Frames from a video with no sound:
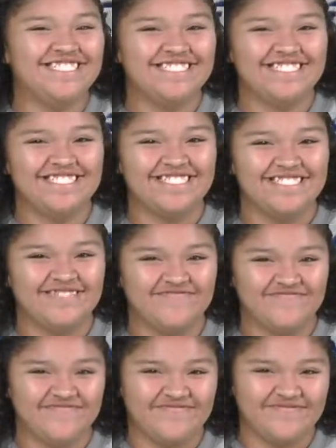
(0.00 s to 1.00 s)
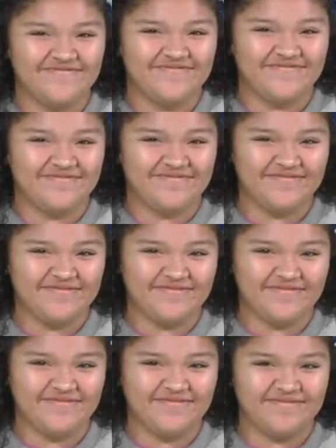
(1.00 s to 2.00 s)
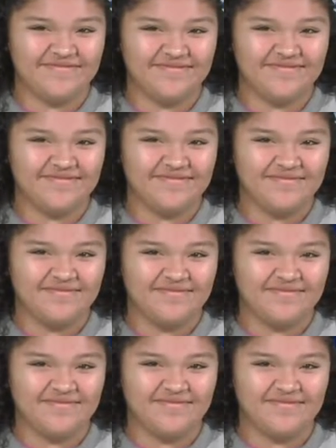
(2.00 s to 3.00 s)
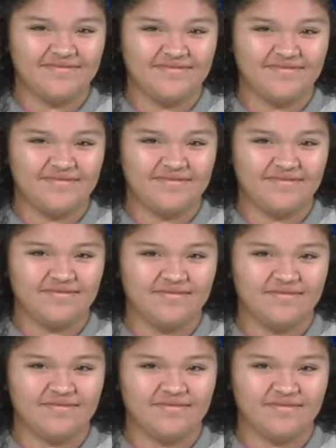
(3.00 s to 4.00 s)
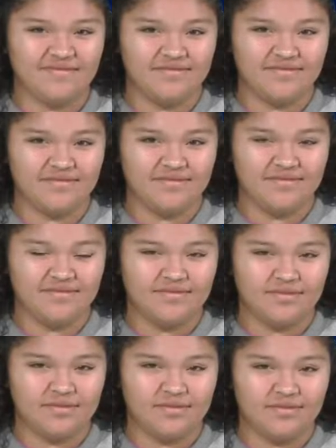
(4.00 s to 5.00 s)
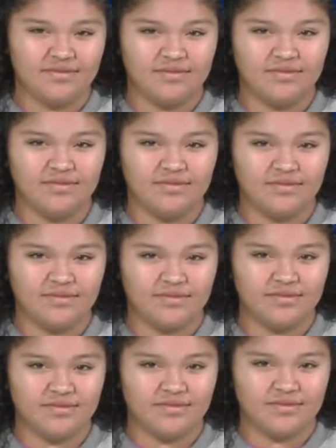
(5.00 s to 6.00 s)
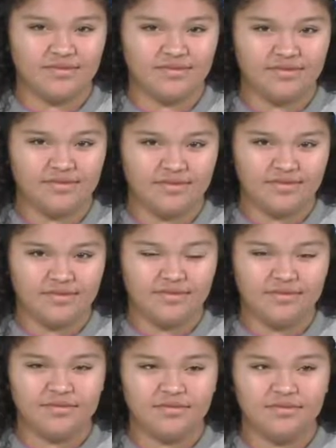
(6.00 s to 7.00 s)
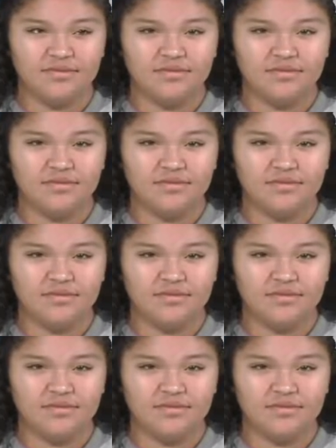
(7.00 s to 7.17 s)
[no speech]